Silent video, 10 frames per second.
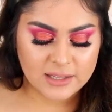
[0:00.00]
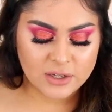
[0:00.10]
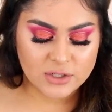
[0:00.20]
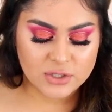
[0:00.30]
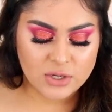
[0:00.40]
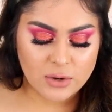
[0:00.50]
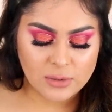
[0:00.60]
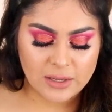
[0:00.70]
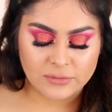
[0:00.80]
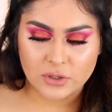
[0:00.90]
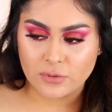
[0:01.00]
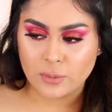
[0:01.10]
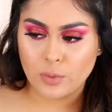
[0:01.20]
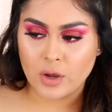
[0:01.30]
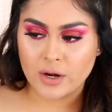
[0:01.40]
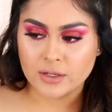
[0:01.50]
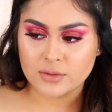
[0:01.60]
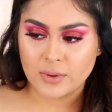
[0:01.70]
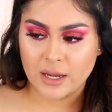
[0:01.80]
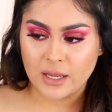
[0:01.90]
Like, there's no leftover
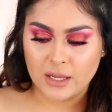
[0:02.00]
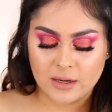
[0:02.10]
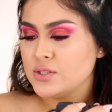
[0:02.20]
product, right?